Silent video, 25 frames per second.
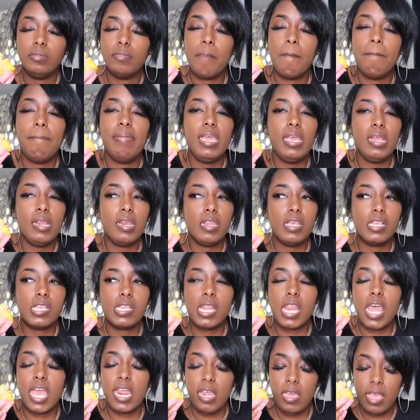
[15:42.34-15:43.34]
Beating this
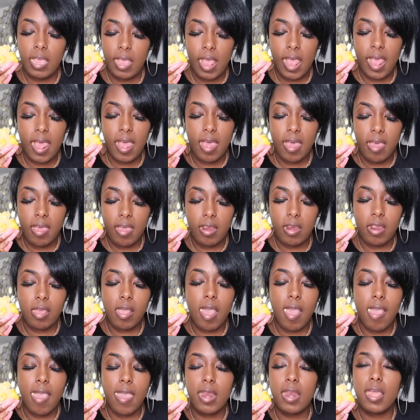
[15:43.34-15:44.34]
lady head
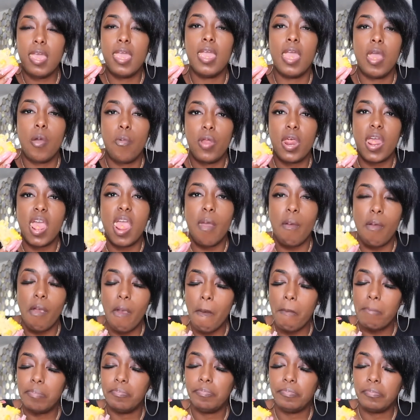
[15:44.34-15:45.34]
in the head with a
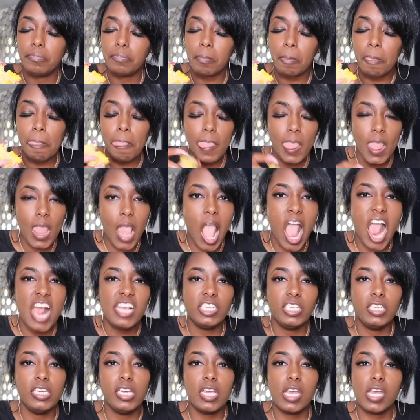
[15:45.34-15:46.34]
hammer.
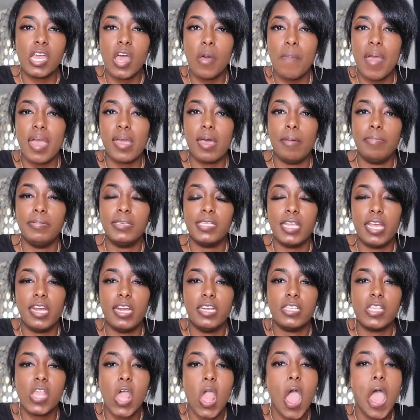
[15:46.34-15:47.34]
Shanika come back
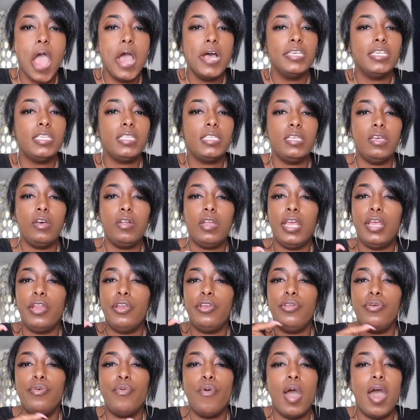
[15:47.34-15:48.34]
upstairs, still
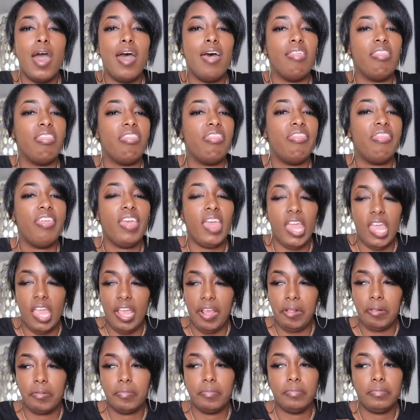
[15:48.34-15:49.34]
didn't do a
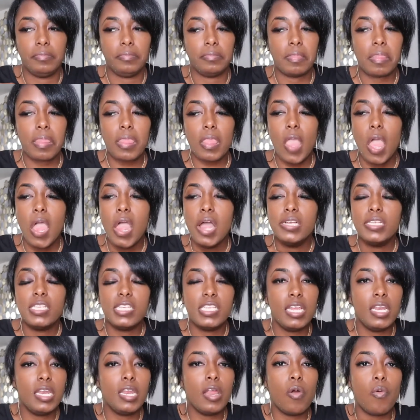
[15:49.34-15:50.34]
thing.
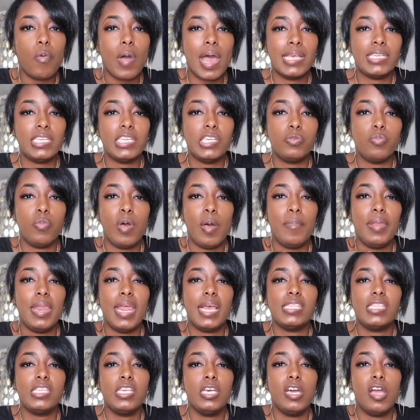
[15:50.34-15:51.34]
Sitting there, watch this woman
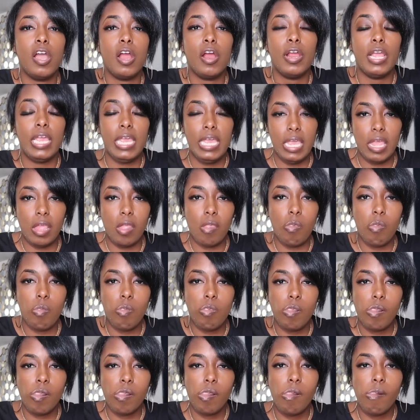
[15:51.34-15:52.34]
that took her in
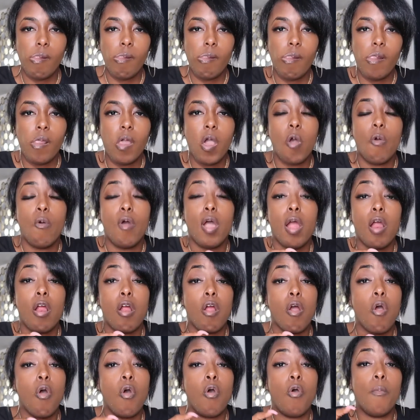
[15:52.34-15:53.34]
when
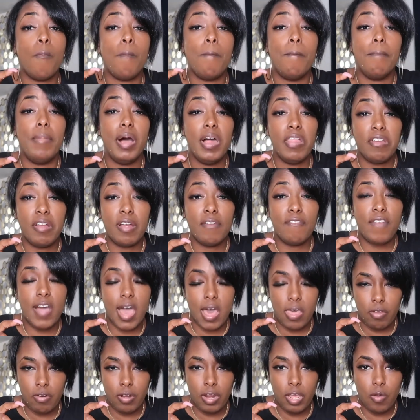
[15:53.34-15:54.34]
her own mother and
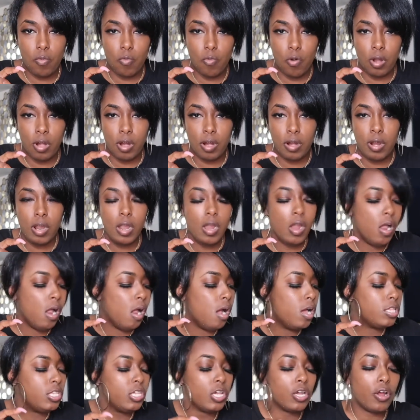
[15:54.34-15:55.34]
father didn't want her.
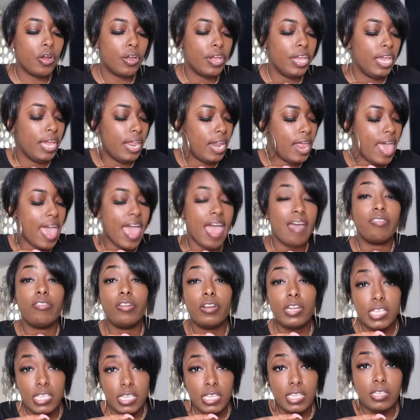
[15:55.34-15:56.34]
Took her in after
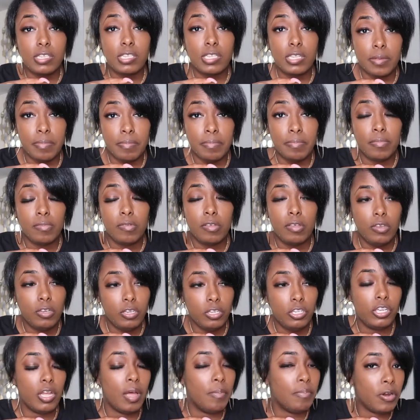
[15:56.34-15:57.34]
the system,
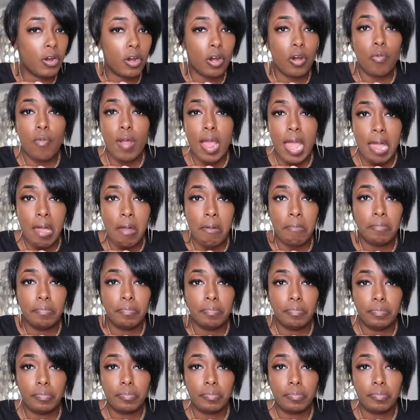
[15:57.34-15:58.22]
jumped her around,